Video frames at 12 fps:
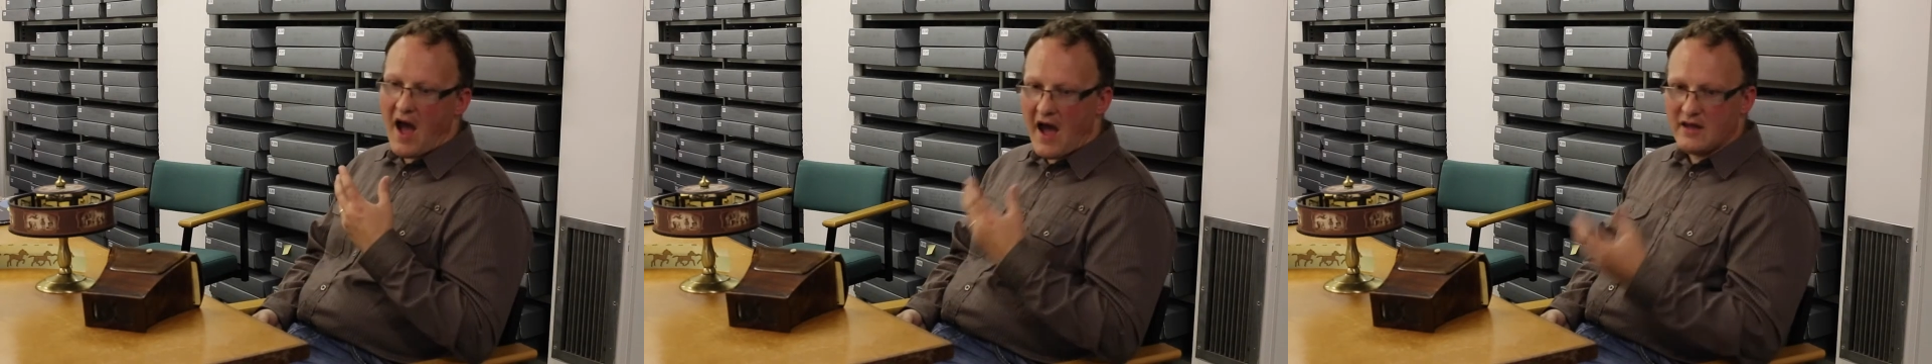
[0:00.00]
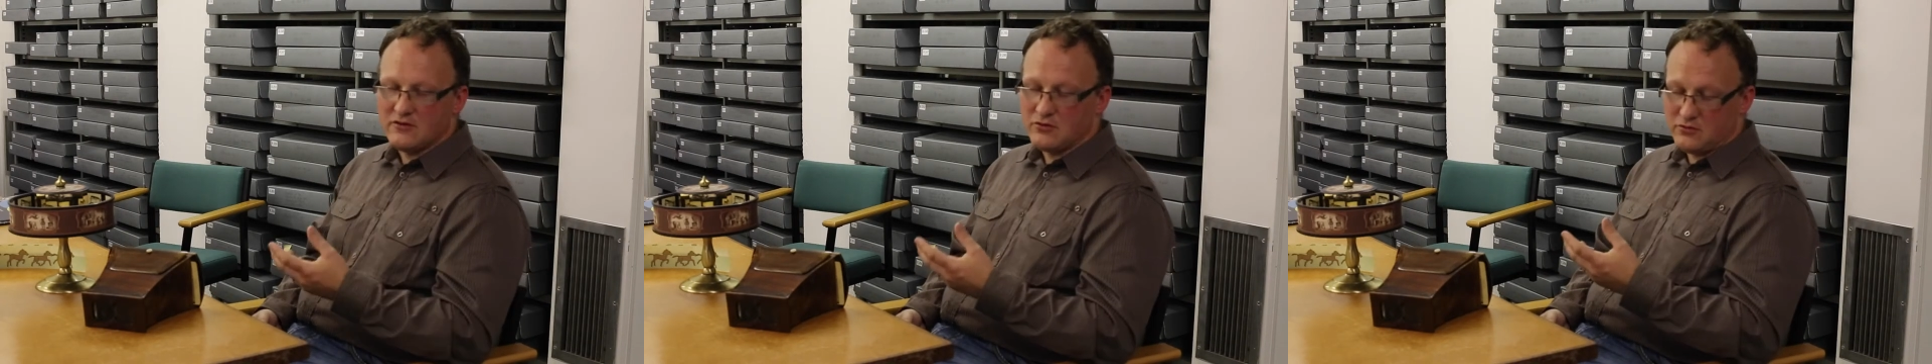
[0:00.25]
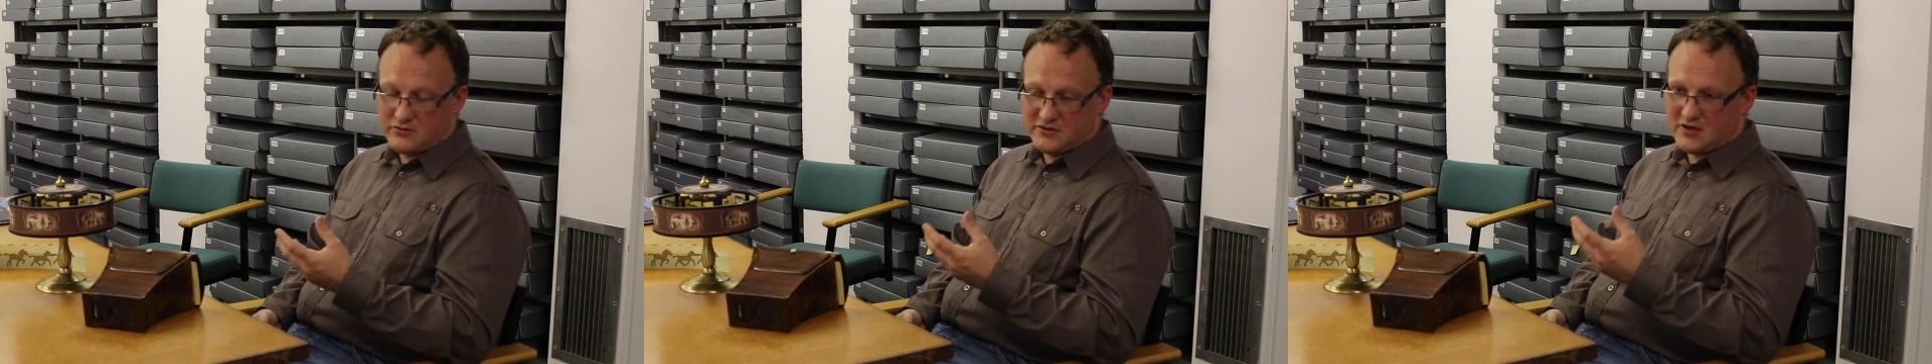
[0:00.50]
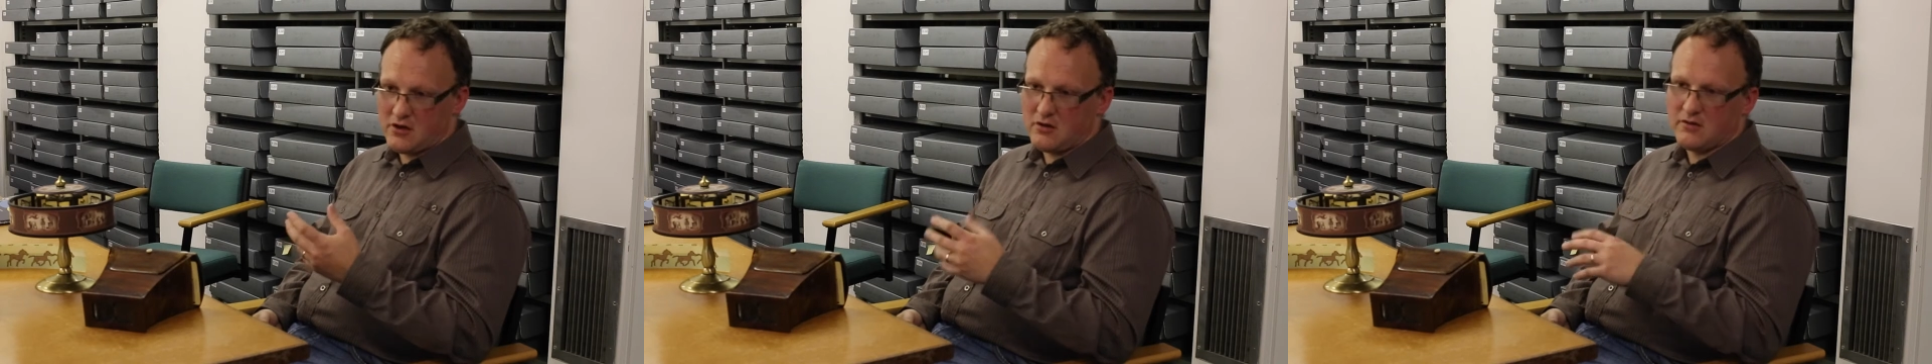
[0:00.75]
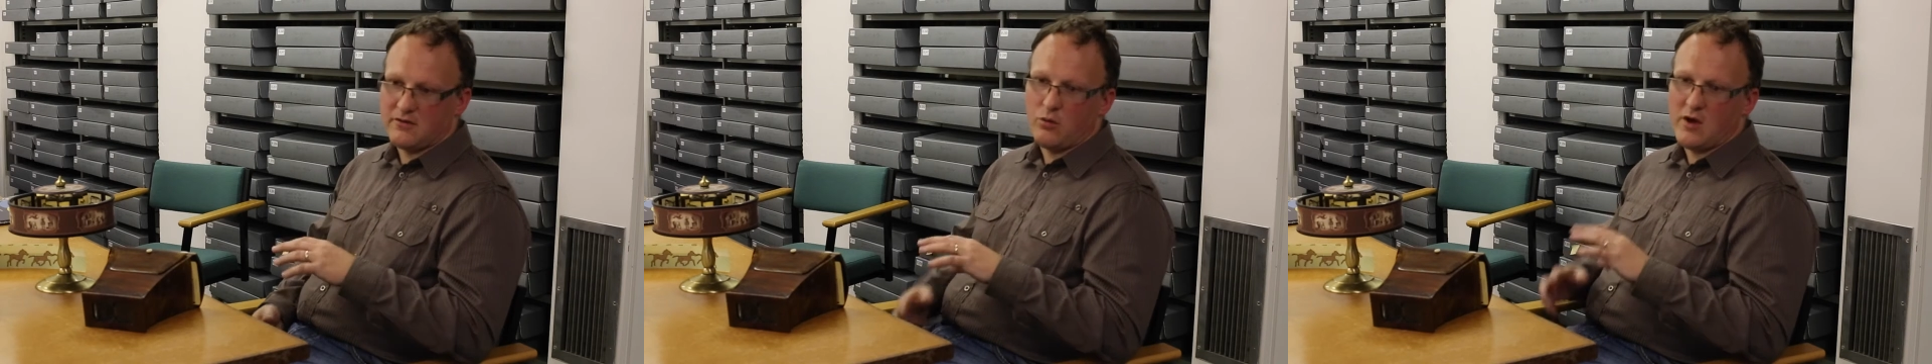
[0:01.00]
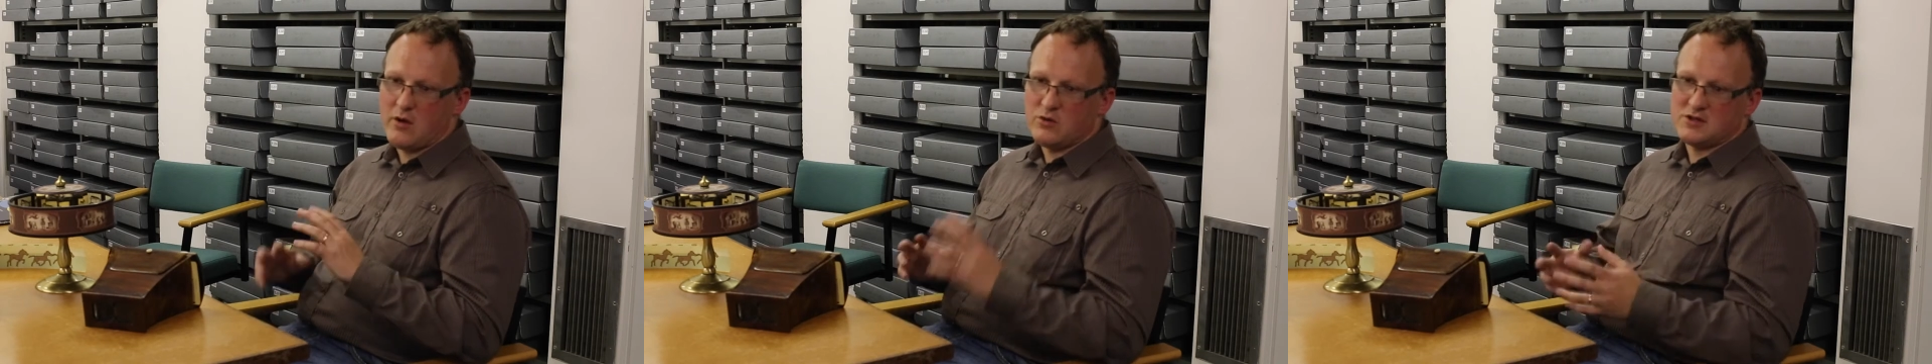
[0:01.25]
and also the
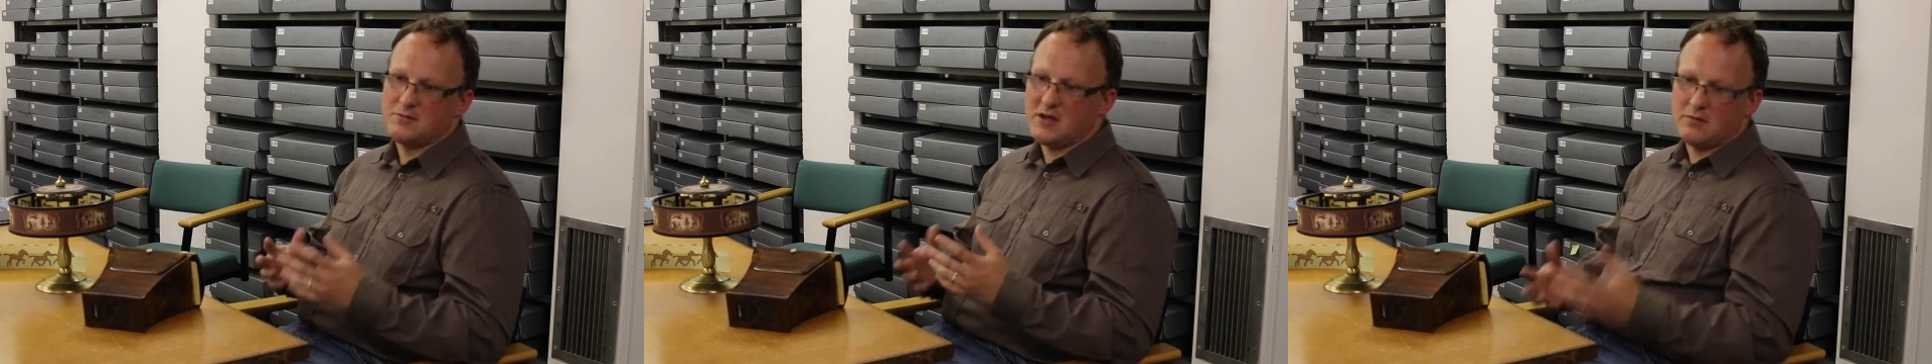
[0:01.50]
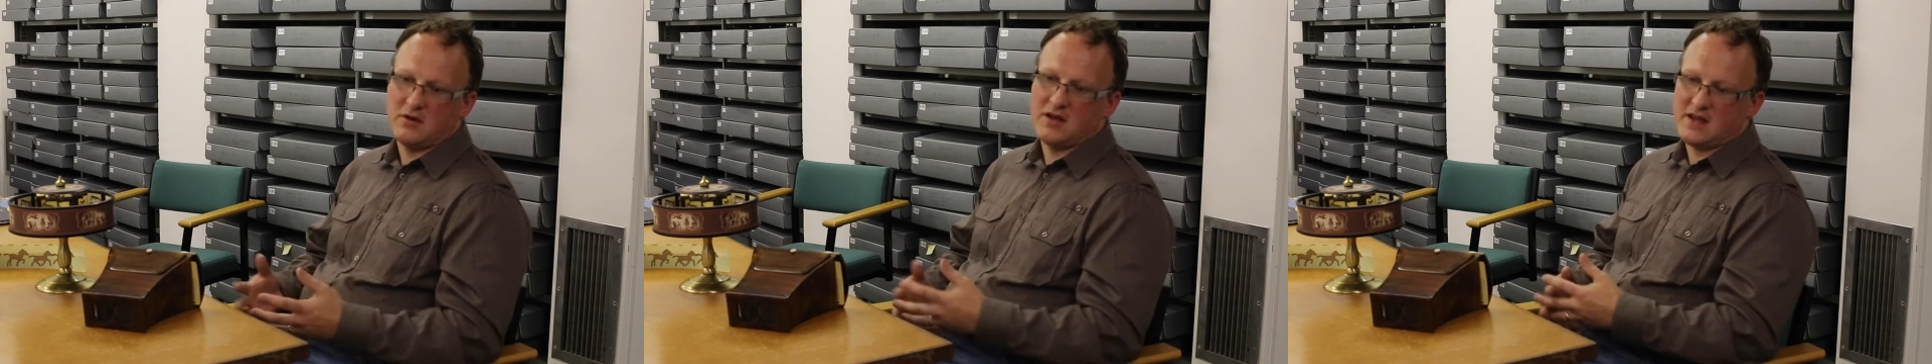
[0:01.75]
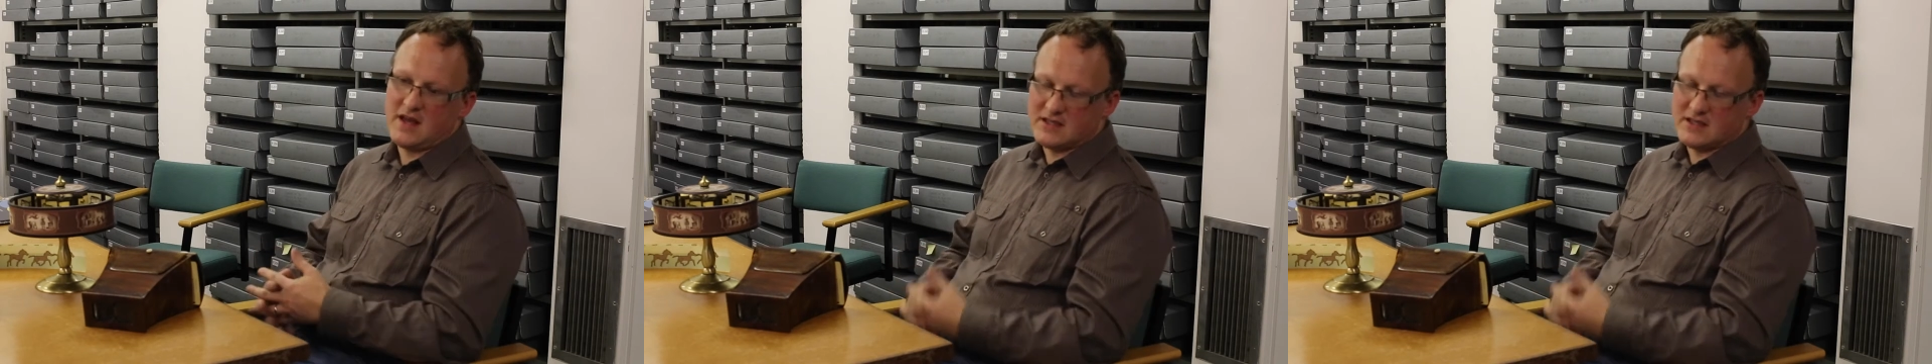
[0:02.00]
way in which people